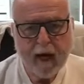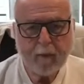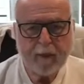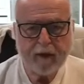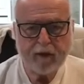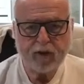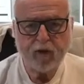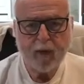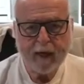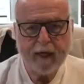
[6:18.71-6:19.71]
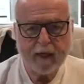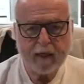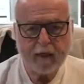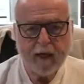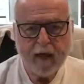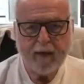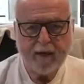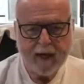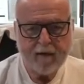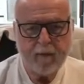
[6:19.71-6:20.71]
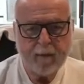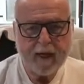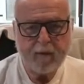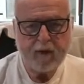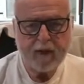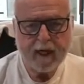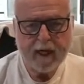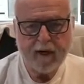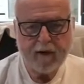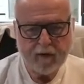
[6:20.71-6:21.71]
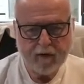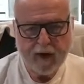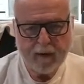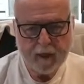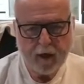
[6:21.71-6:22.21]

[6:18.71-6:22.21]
but they're so ill that they haven't been able to take care of the family.